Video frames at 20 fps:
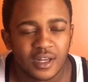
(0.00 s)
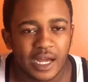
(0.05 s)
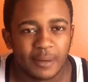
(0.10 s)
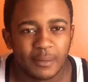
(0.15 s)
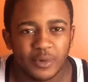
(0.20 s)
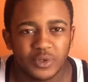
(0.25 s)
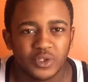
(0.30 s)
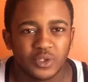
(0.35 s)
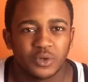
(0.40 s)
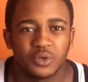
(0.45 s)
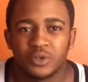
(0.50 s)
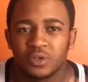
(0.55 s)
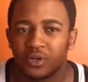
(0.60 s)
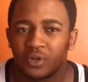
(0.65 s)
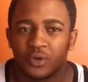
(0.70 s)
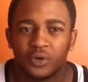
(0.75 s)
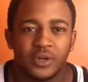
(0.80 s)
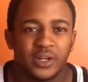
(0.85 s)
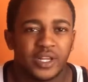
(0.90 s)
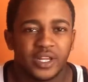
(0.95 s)
I'm also going to
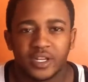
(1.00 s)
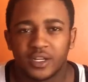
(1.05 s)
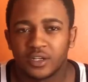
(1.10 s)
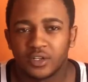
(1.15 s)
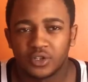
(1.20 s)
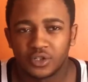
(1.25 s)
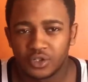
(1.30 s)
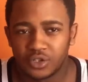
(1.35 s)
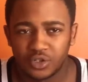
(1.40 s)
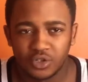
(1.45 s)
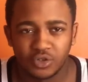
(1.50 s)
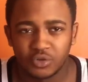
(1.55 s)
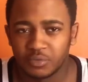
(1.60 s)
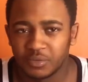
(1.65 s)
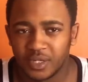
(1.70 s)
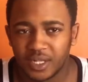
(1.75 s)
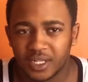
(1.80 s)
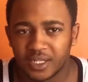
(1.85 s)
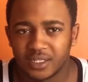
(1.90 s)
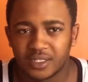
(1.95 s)
go ahead and
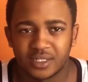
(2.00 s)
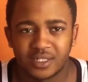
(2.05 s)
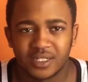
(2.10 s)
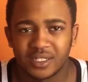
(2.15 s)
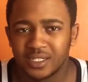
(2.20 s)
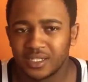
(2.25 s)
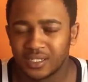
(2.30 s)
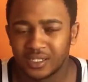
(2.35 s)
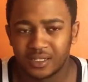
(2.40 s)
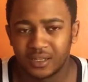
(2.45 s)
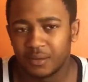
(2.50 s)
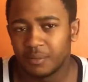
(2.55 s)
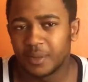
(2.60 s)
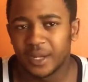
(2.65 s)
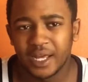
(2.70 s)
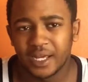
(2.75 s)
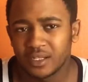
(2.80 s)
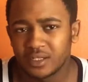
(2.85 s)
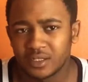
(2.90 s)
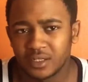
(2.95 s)
assume that this is a
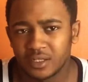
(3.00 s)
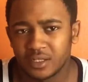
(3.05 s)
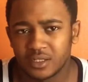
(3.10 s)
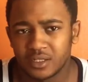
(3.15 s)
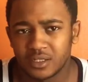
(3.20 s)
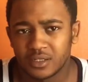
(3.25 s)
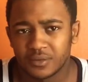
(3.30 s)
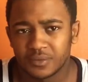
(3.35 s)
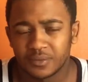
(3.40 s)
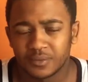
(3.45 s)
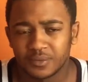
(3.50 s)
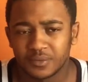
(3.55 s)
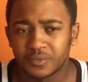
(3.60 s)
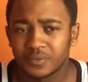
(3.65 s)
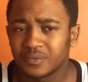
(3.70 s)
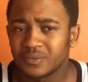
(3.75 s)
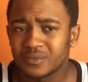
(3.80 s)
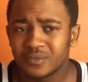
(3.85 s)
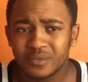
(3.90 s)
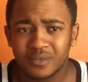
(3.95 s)
black church
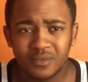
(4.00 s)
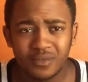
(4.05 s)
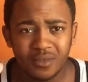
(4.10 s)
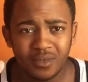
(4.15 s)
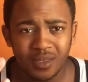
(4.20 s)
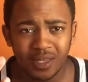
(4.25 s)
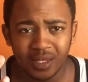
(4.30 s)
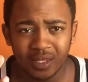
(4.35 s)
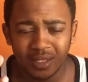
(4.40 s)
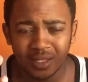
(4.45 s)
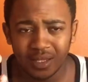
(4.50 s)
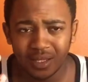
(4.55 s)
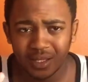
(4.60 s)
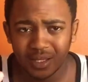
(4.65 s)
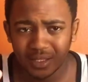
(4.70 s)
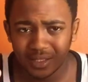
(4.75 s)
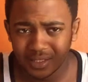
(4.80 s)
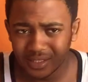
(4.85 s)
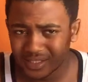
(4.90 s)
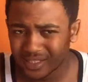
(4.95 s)

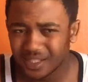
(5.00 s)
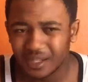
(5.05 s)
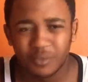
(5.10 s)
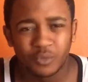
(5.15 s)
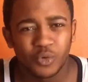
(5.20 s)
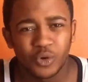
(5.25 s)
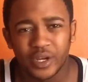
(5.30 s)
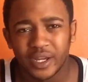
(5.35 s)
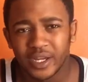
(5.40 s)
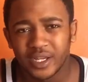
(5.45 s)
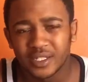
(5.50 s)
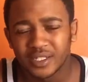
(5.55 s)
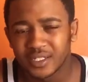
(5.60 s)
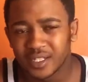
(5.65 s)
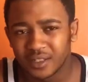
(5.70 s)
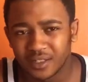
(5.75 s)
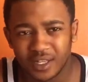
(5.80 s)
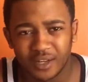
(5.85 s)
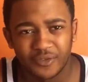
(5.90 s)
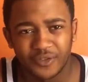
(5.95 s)
somewhere in
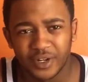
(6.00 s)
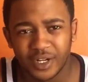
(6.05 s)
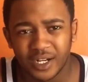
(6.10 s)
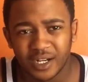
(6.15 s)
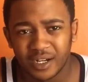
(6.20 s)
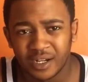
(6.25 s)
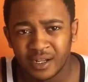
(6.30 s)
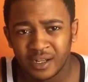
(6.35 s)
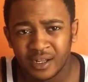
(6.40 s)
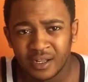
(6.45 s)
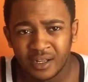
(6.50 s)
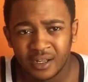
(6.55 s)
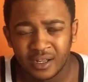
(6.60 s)
South Africa,